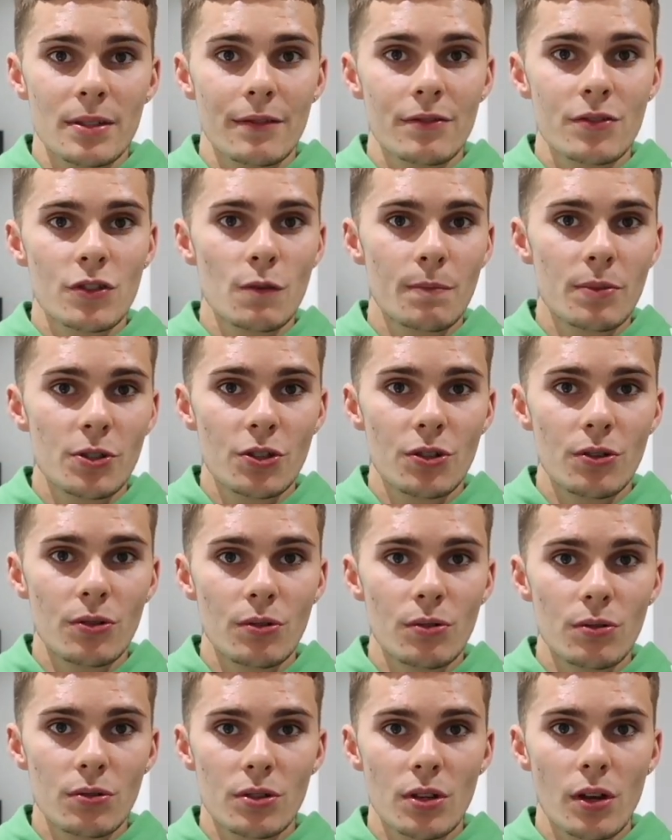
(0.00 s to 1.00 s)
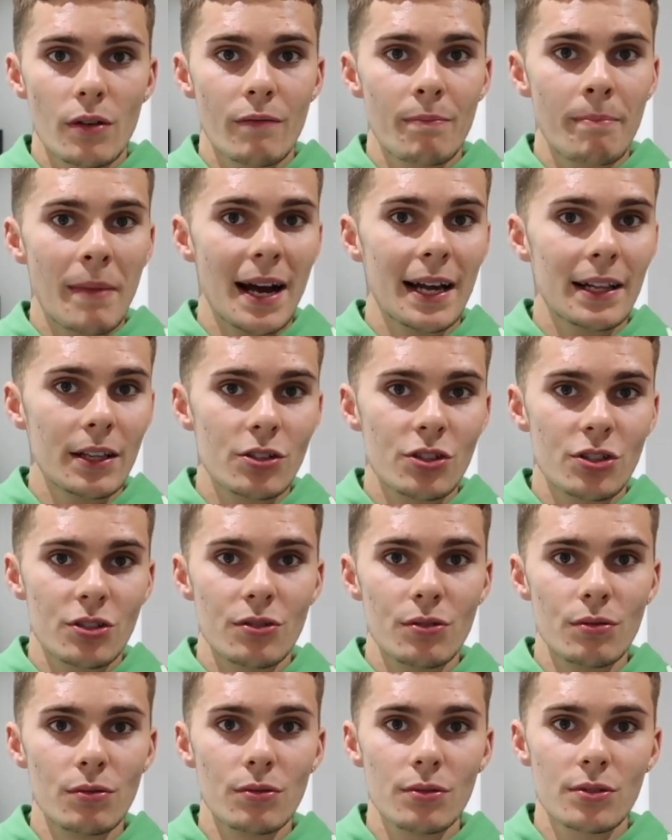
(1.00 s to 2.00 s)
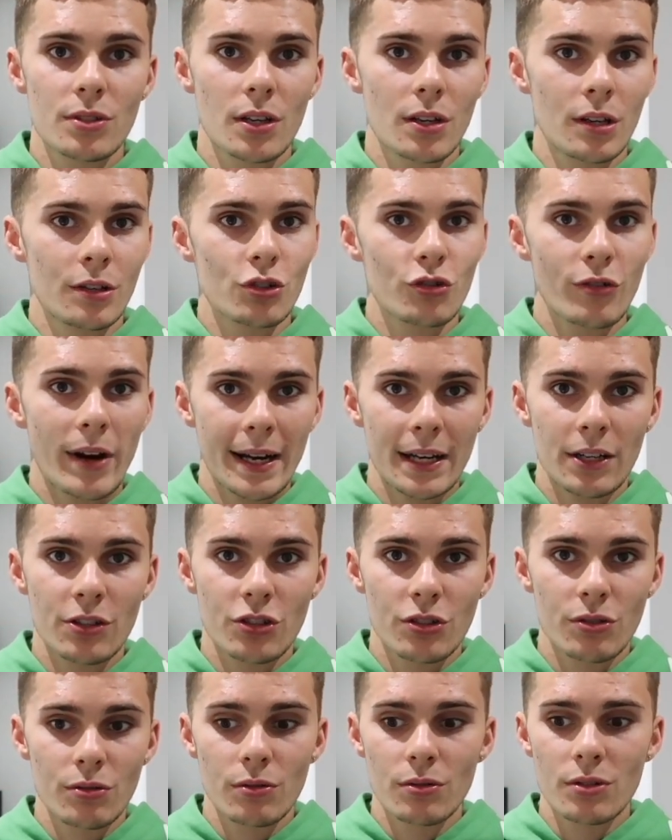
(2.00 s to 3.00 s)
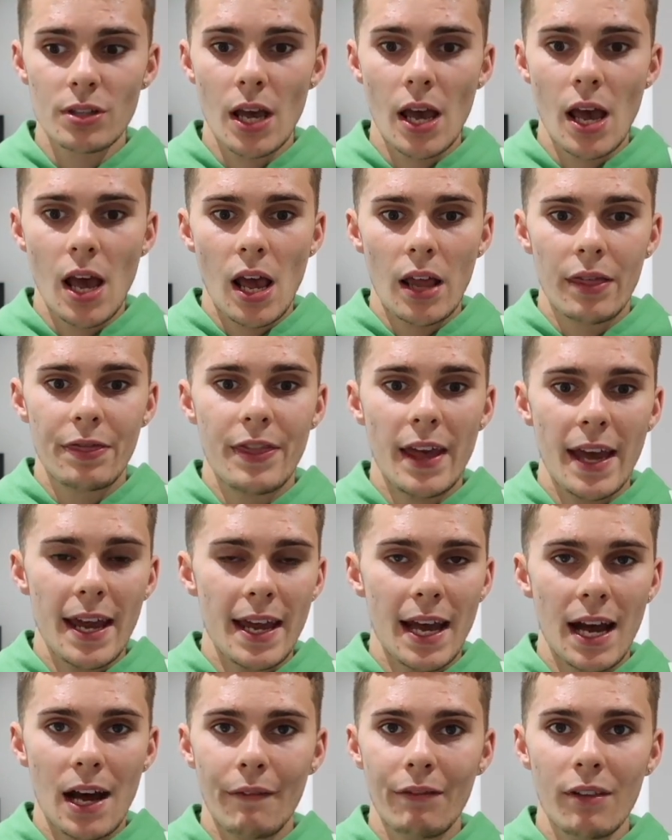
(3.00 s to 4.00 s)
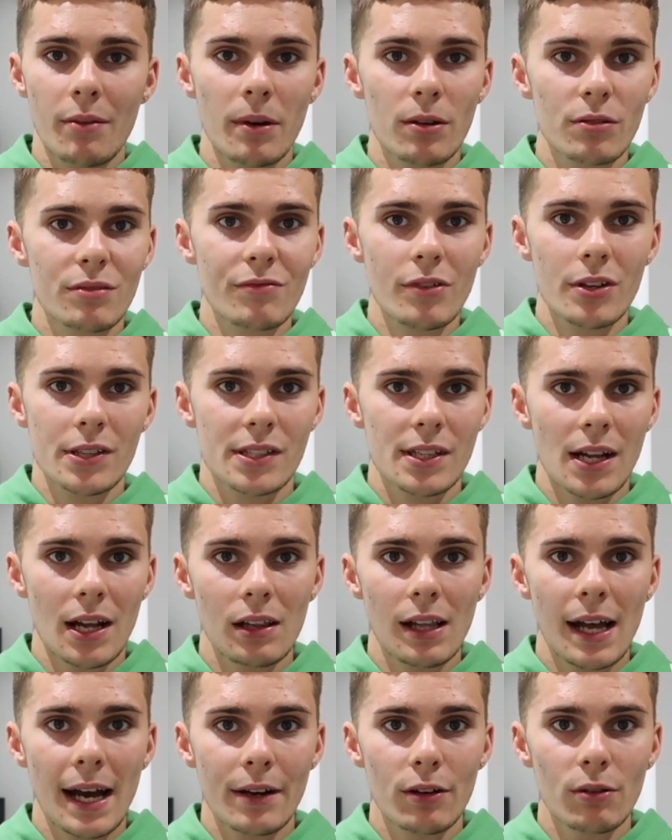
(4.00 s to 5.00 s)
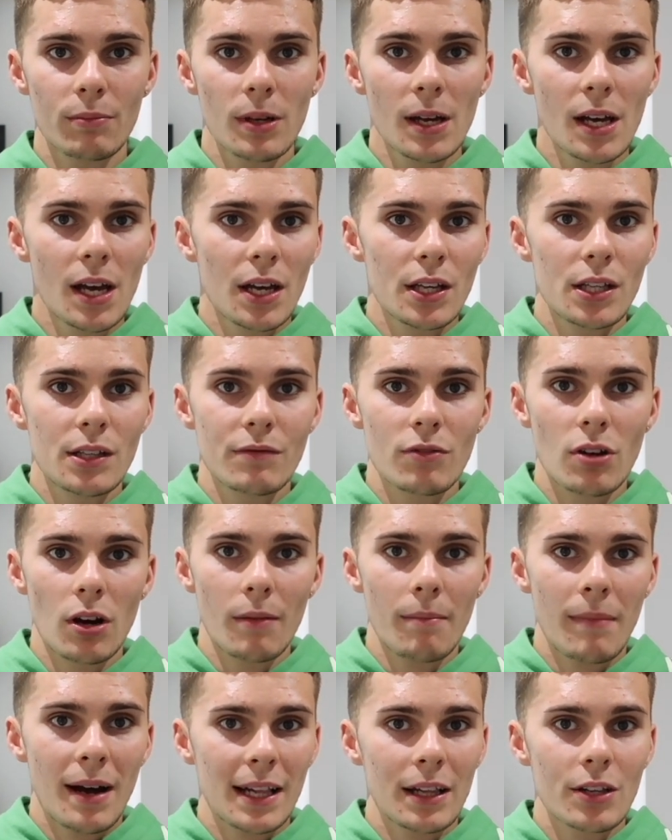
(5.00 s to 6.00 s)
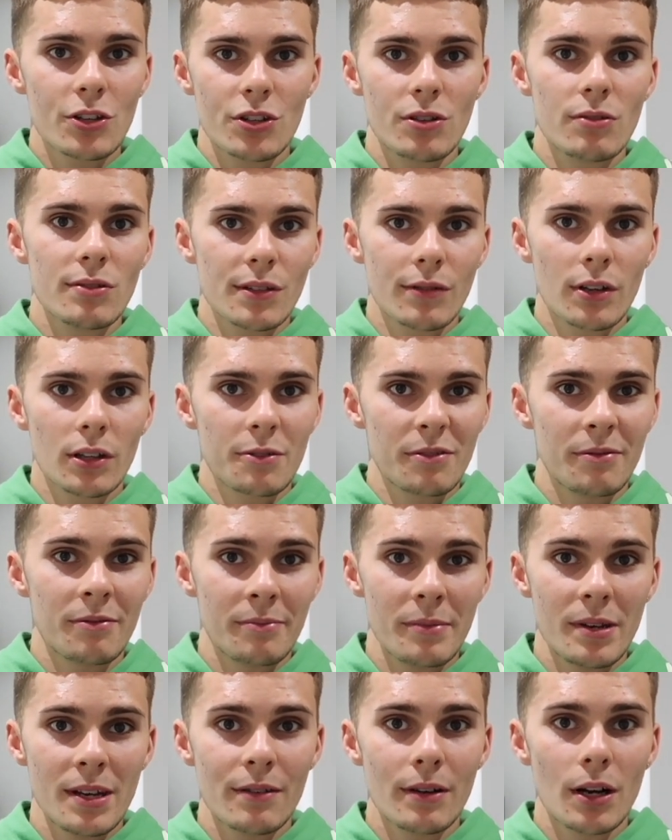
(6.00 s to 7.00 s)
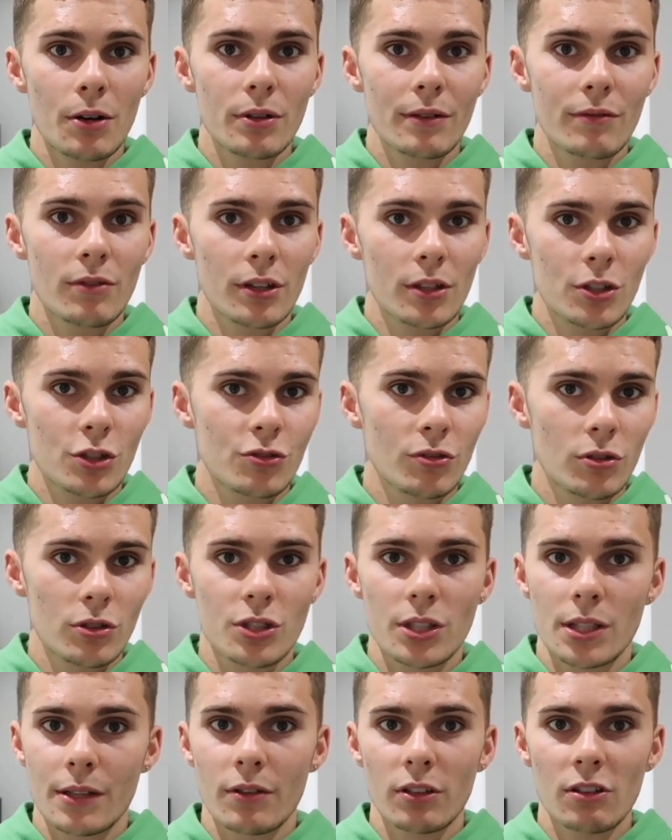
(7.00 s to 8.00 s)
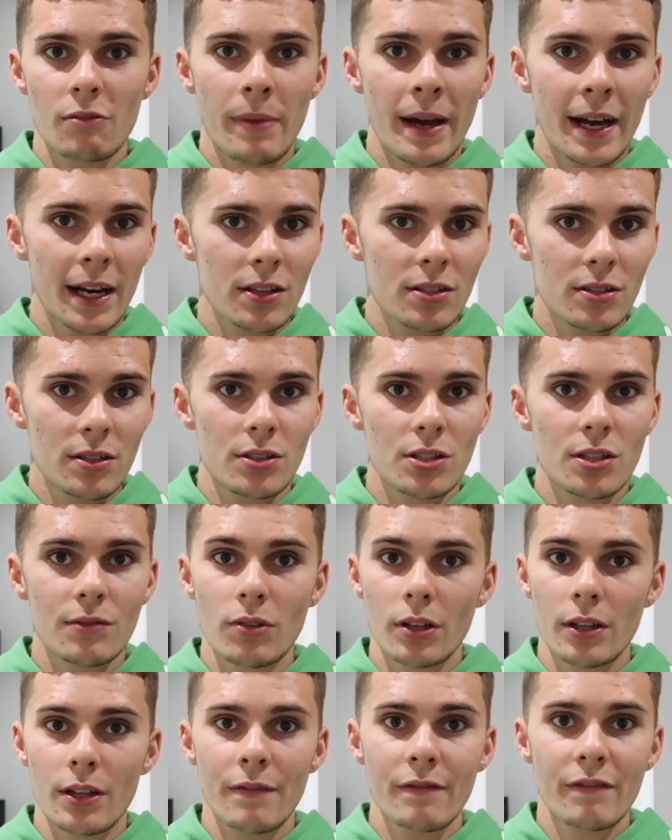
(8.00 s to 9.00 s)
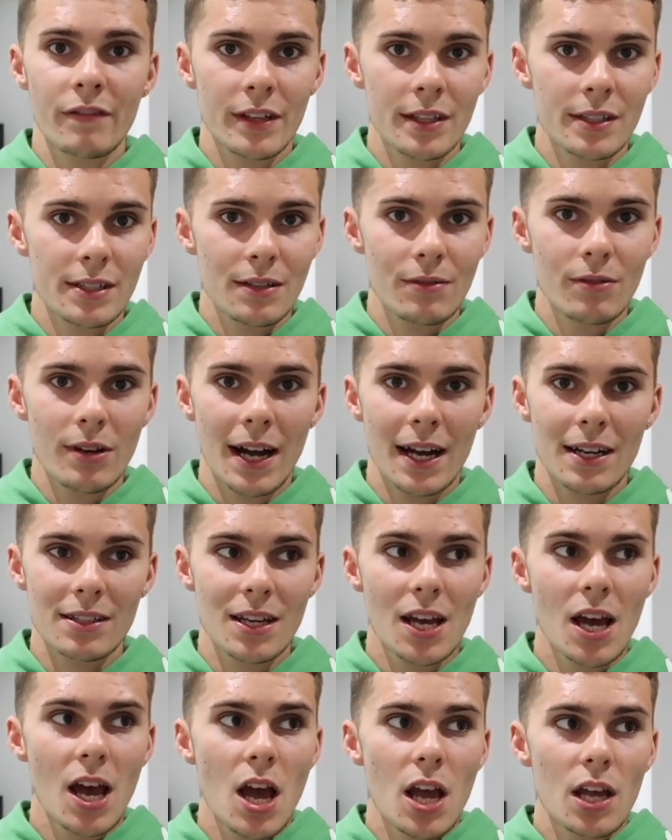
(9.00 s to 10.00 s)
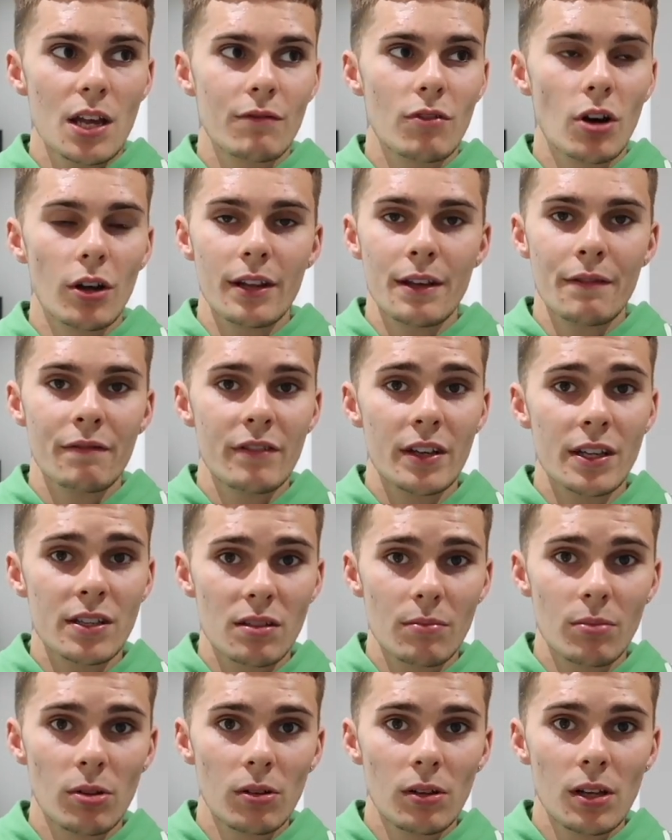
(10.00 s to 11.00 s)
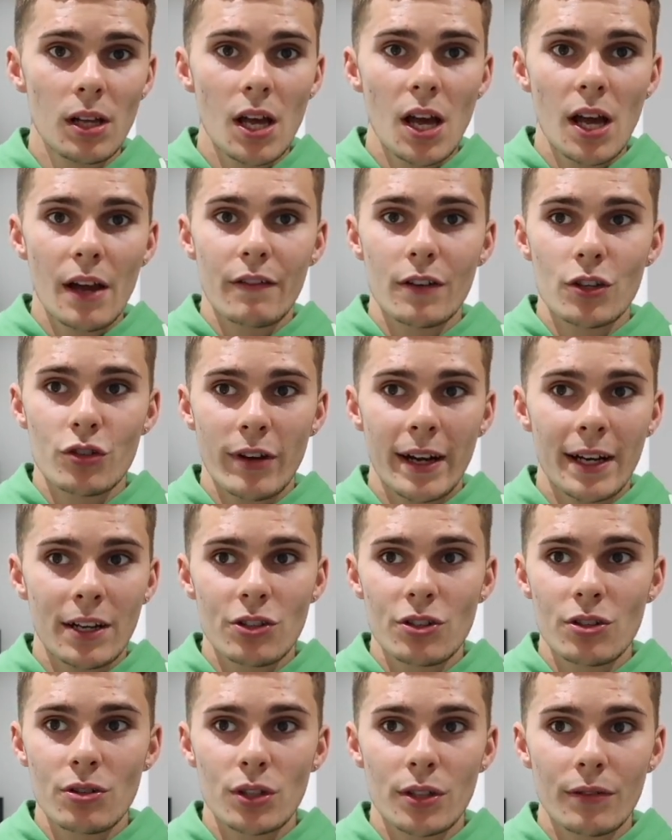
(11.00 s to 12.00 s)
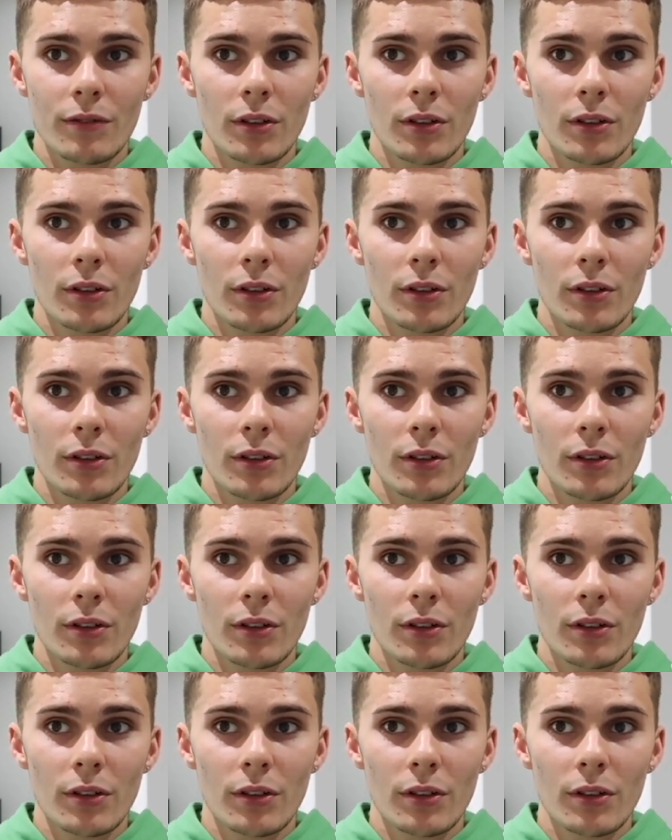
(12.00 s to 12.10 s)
of super shoes, mileage shoes, and training shoes, they have the most versatile lineup. You've got mileage shoes, you've got the Vomero, you've got the Structure, you've got the Pegasus, you've got the Infinity React, you've got the Invincible. For training shoes, you've